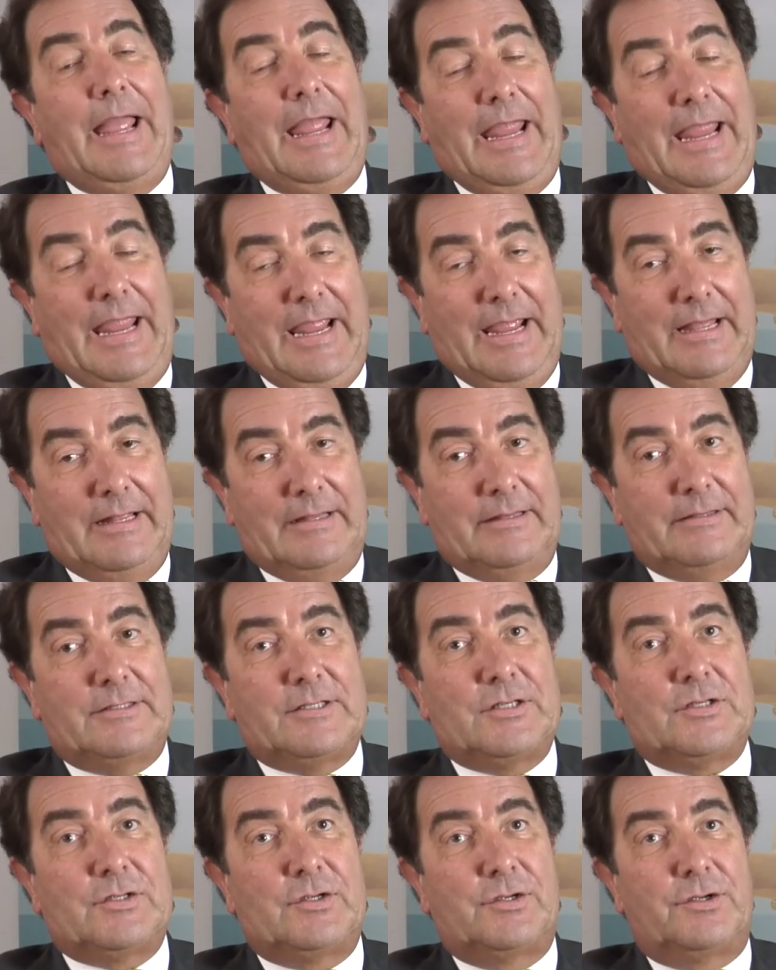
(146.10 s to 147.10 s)
And
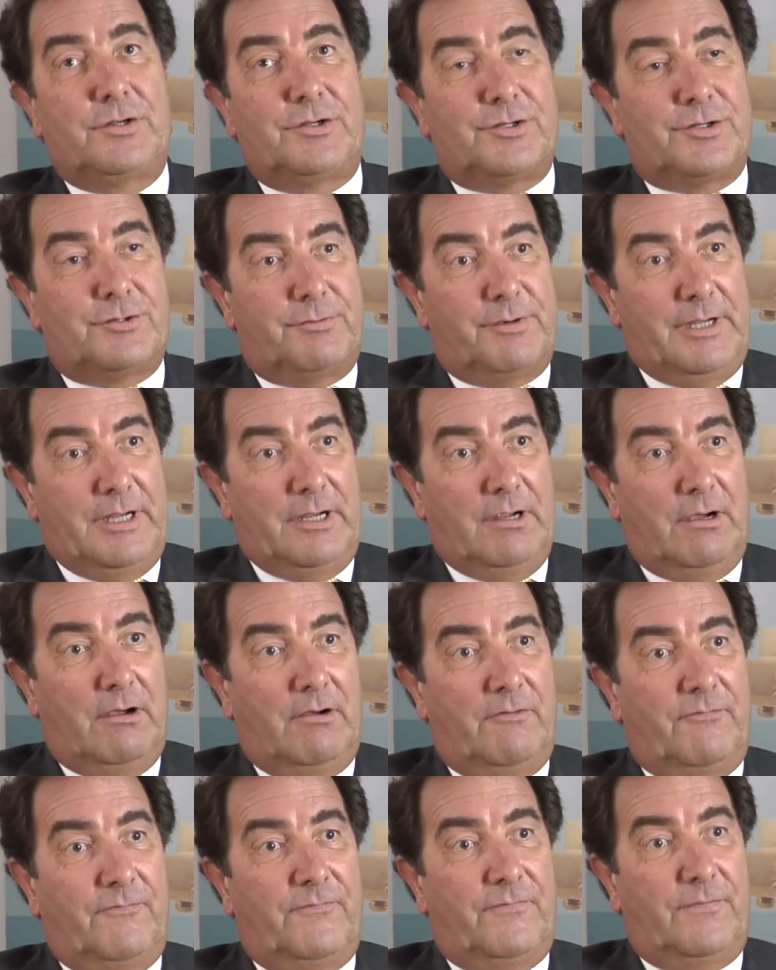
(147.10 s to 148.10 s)
surgery
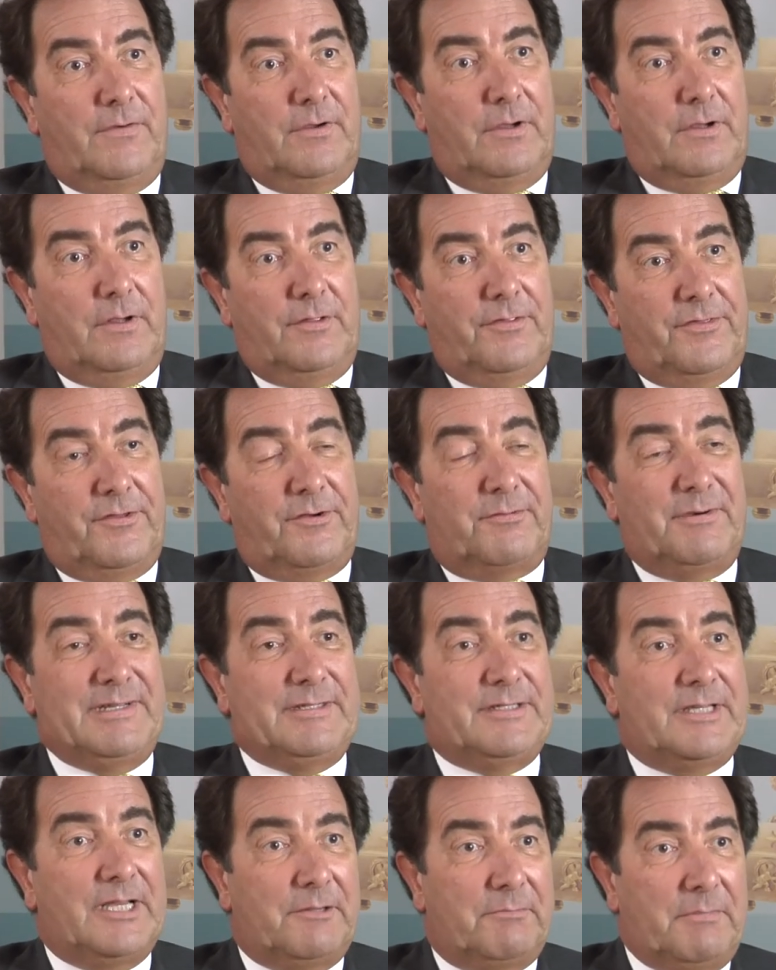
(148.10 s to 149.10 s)
of
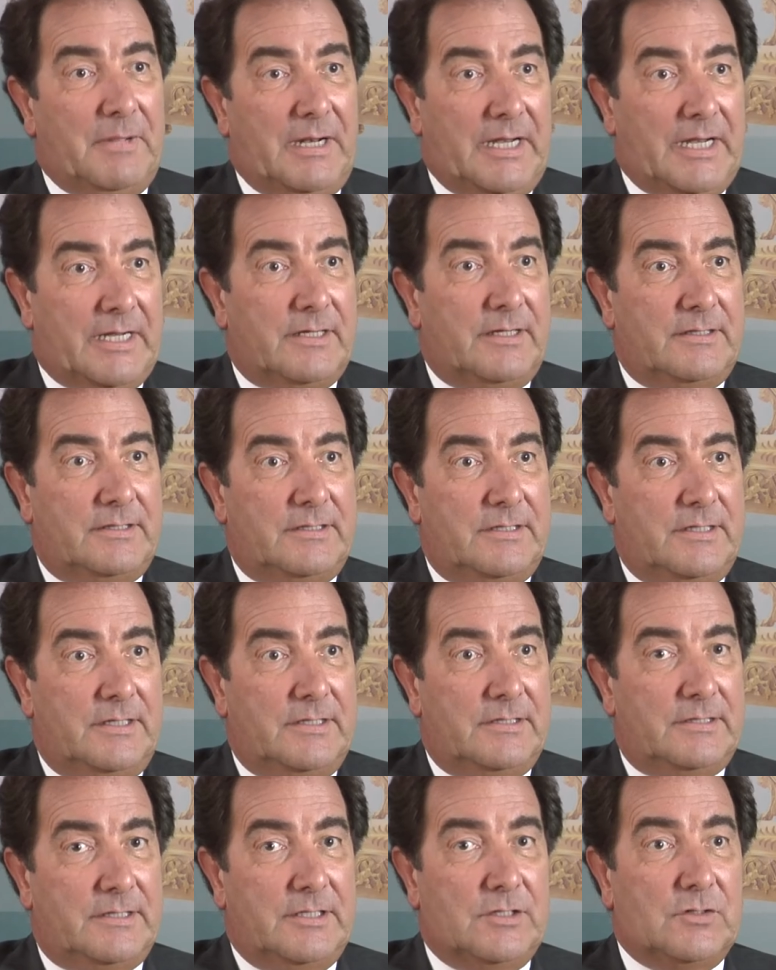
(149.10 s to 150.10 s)
thoracic
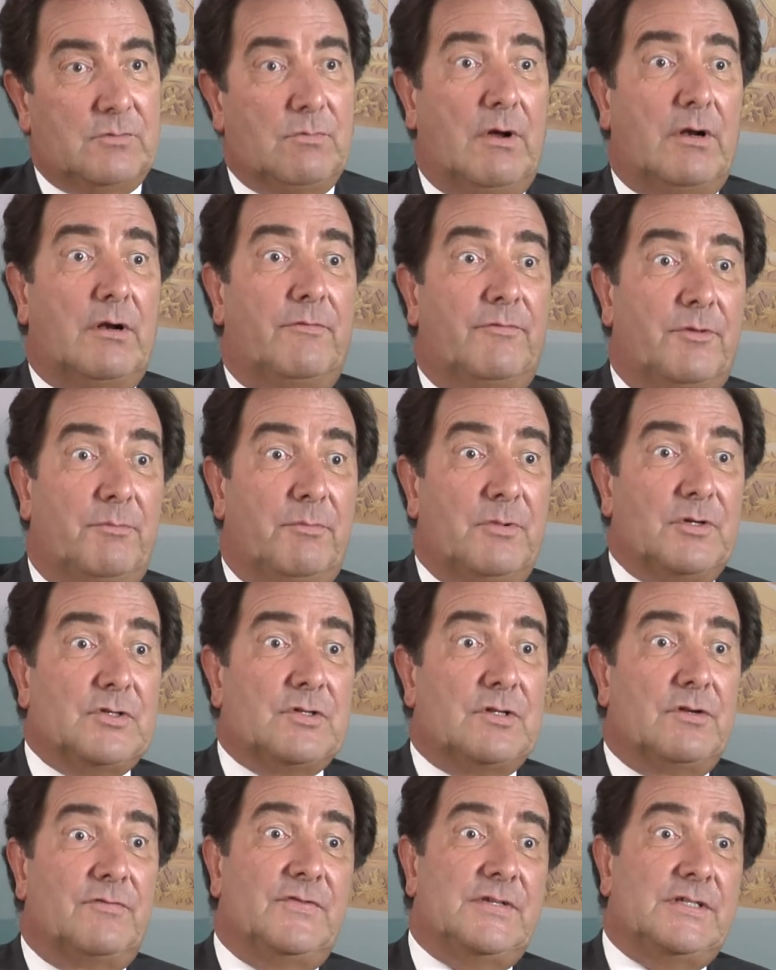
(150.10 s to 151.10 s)
malignancies is one of the
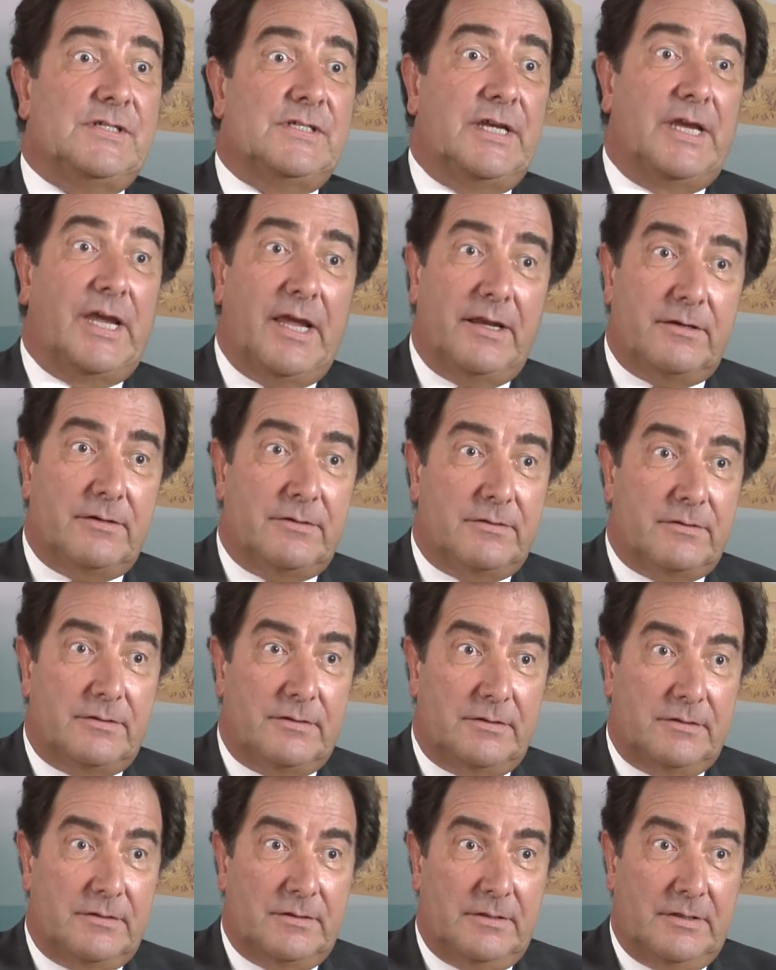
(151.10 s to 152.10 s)
most sophisticated
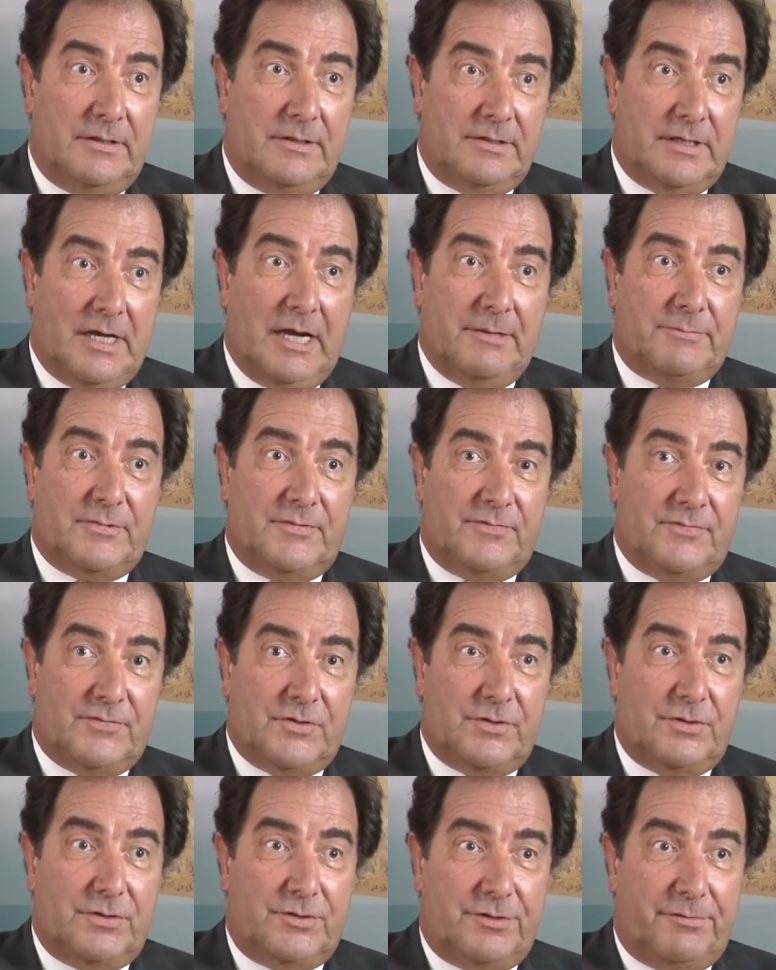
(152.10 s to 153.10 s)
types of
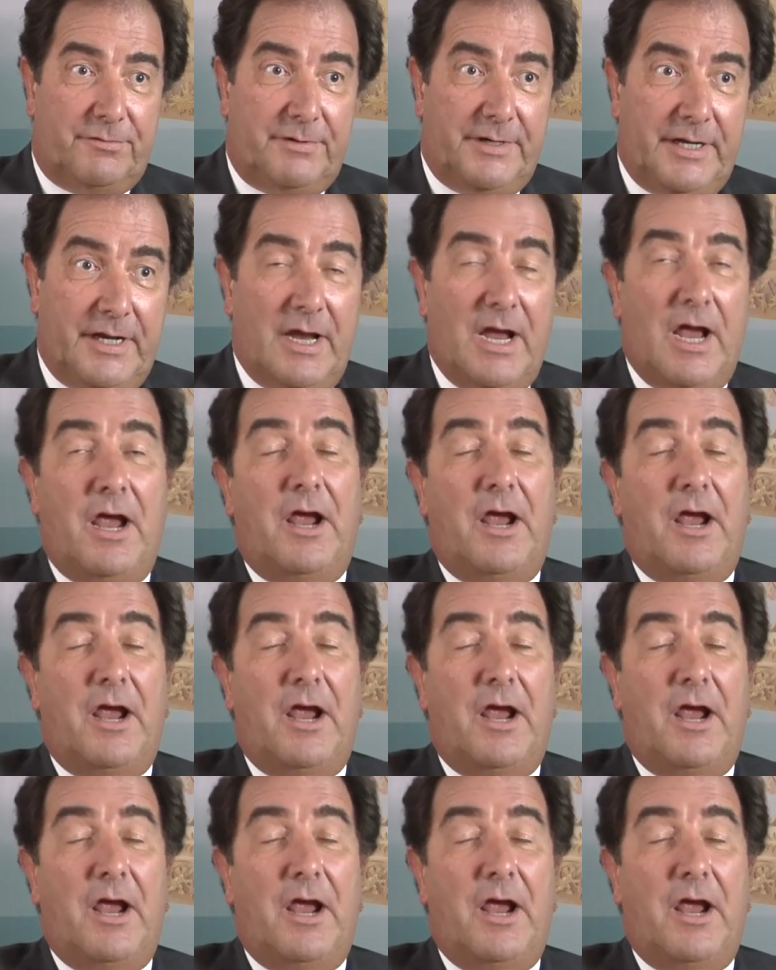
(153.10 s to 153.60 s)
surgery.